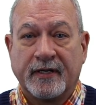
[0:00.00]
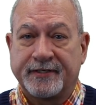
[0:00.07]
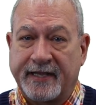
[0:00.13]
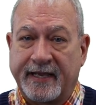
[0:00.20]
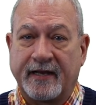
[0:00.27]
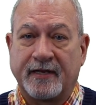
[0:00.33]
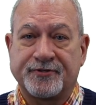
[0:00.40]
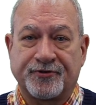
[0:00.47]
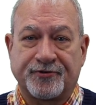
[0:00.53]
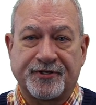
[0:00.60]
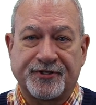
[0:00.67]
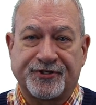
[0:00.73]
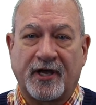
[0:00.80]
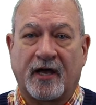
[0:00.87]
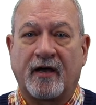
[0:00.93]
Tannins are
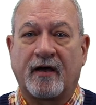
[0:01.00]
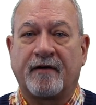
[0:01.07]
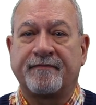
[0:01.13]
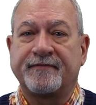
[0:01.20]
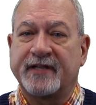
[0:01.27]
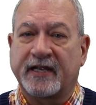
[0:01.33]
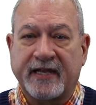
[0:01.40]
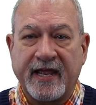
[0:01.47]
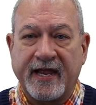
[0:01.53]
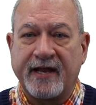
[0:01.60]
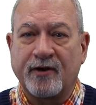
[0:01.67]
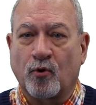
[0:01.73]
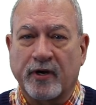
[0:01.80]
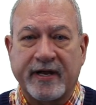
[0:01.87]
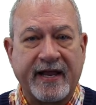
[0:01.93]
dissolved,
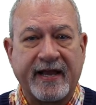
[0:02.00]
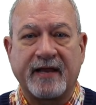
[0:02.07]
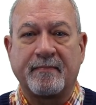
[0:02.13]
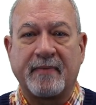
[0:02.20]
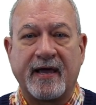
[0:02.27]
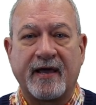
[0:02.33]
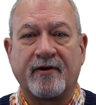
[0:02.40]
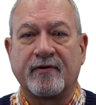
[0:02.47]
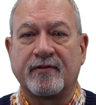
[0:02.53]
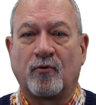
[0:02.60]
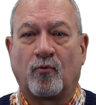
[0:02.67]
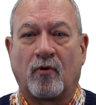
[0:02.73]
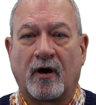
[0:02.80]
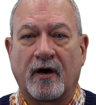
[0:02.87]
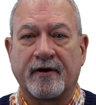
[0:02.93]
decayed organic matter in the
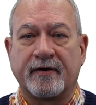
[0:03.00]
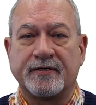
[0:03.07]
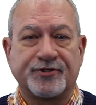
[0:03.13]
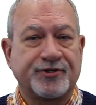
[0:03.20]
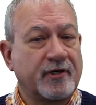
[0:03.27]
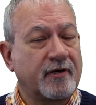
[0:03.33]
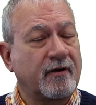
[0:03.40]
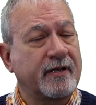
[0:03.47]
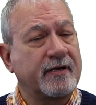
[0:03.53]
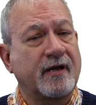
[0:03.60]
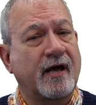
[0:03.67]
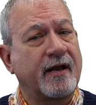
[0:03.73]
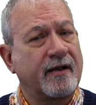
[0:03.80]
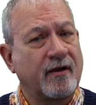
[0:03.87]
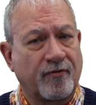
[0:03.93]
water and generally
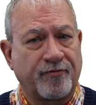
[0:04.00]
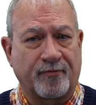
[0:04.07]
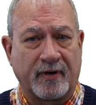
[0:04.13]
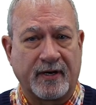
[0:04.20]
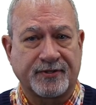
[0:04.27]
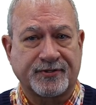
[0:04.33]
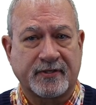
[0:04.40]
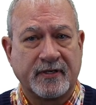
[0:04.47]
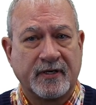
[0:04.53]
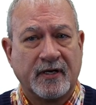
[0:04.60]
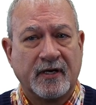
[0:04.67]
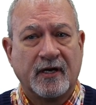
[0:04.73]
not a health risk.